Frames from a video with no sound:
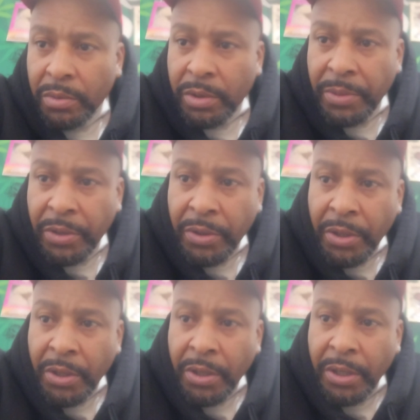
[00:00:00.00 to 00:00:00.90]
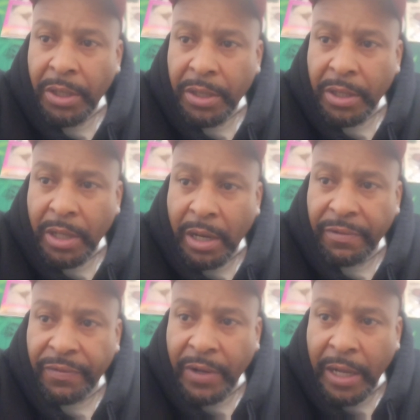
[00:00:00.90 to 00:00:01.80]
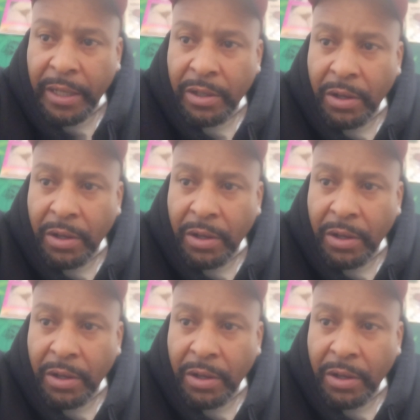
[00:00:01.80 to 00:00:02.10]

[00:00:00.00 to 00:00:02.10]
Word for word: I'm talking about? He get a lot of flack